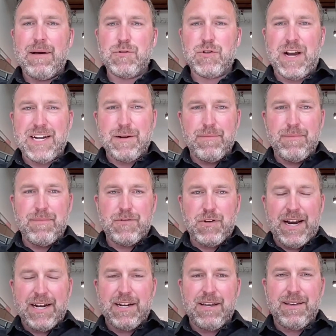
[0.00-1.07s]

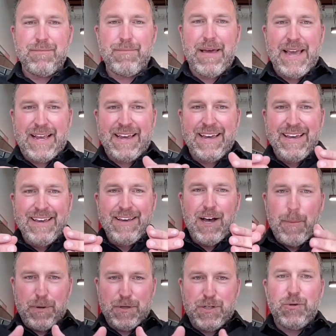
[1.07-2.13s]
trying to make
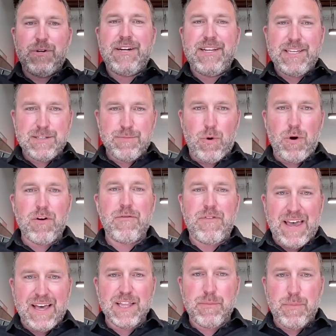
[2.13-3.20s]
opportunities more
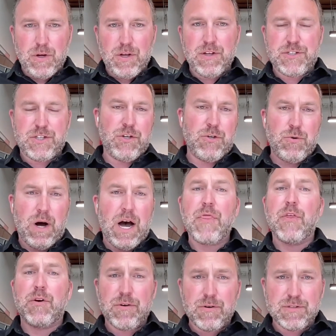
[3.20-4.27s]
available to
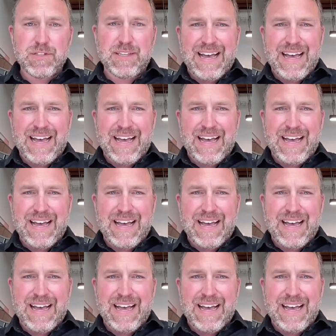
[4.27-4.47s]
others.